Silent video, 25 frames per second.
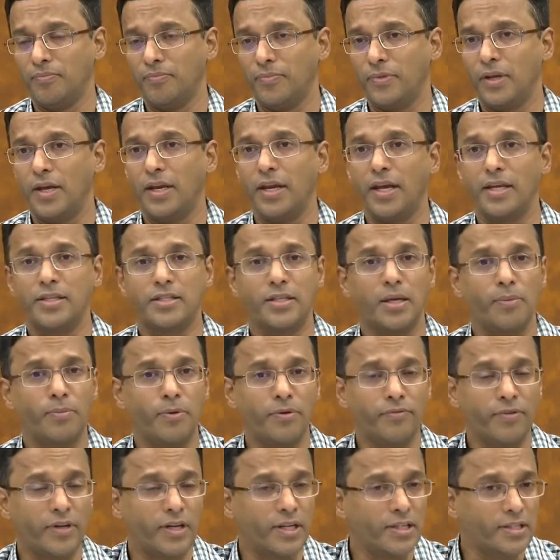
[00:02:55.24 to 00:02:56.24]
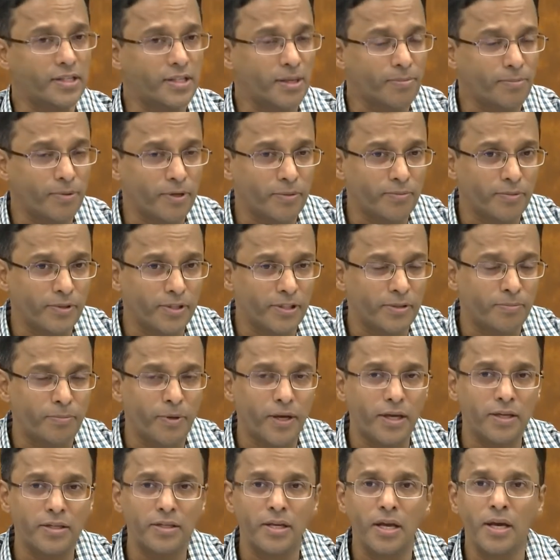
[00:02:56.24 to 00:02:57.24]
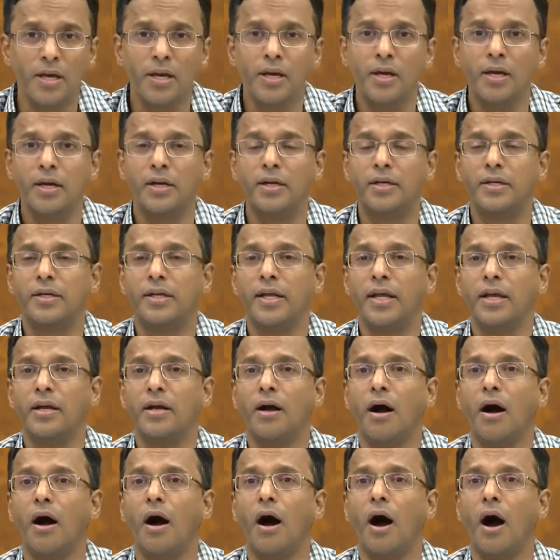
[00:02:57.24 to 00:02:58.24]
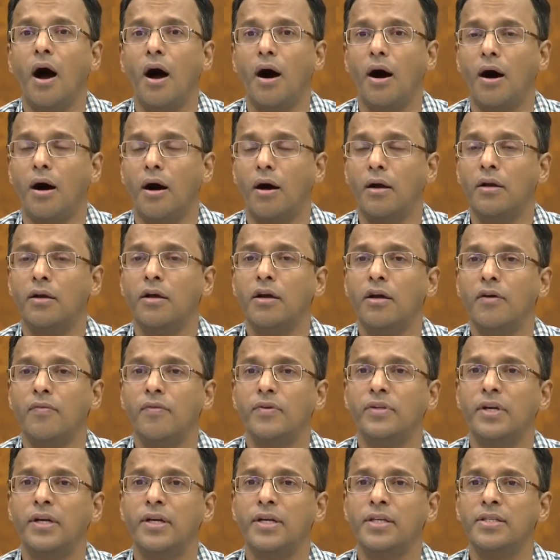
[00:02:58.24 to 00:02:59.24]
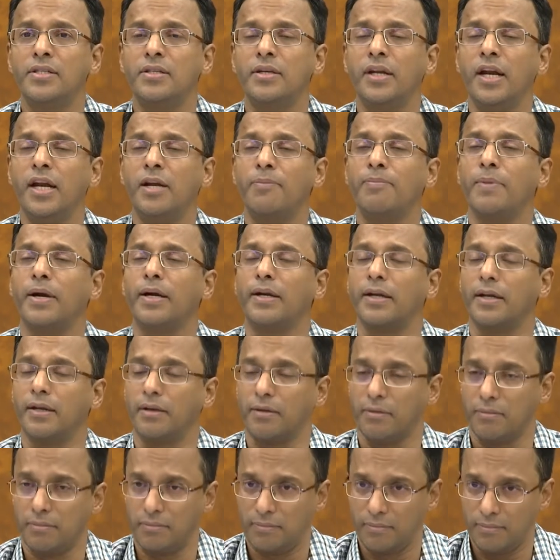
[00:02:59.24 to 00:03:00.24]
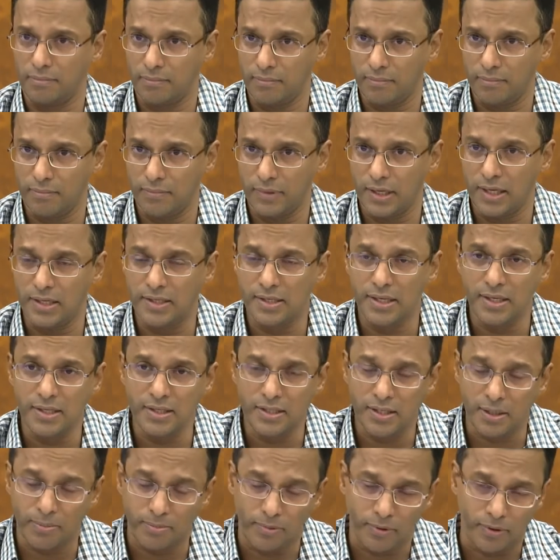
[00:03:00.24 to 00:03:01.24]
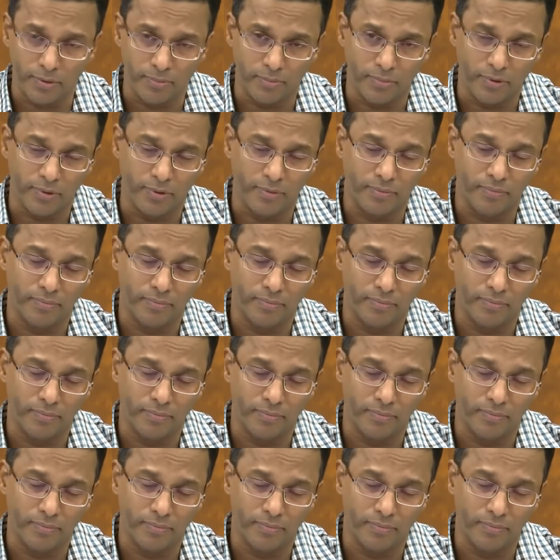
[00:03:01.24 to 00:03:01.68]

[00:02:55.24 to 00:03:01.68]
An example of an inseparable space, take R with a discrete metric, it is inseparable.